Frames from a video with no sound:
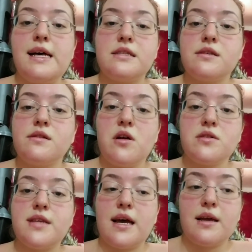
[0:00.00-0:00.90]
but it lasts a
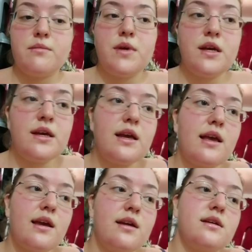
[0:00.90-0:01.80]
long time
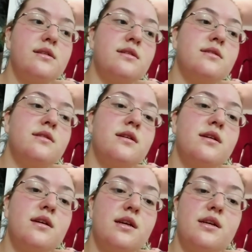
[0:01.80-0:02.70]

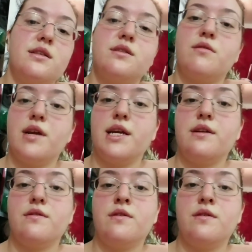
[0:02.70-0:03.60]
and it's
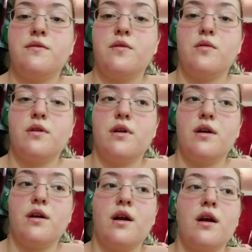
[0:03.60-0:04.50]
great
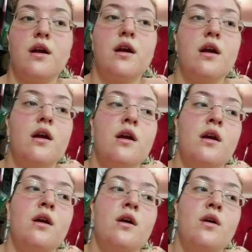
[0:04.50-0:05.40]
for
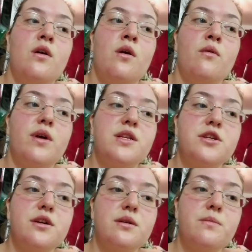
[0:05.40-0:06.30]

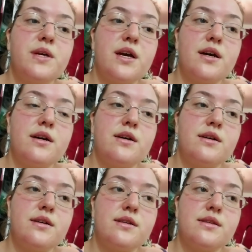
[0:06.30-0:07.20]
winter
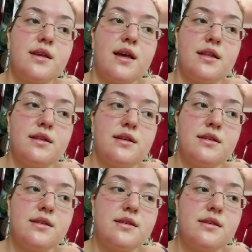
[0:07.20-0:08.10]
because at
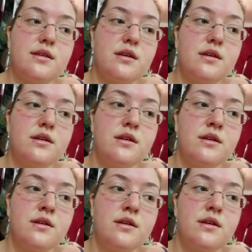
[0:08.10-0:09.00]
least,
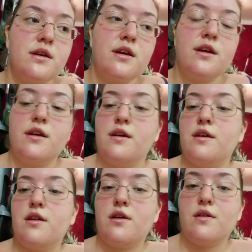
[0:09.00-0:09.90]

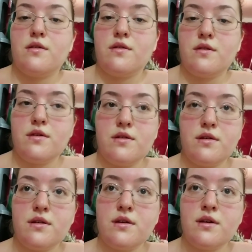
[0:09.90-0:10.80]
you know,
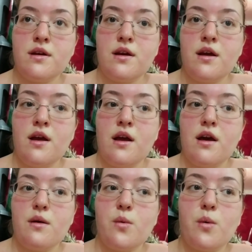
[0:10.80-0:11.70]

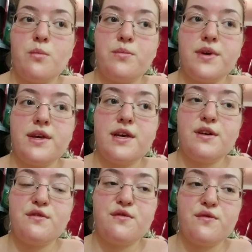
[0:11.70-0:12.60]
I won't
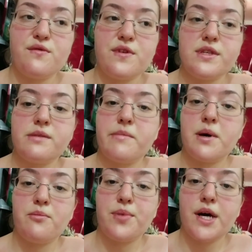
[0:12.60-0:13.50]
be
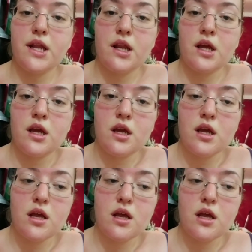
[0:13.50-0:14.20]
freezing my butt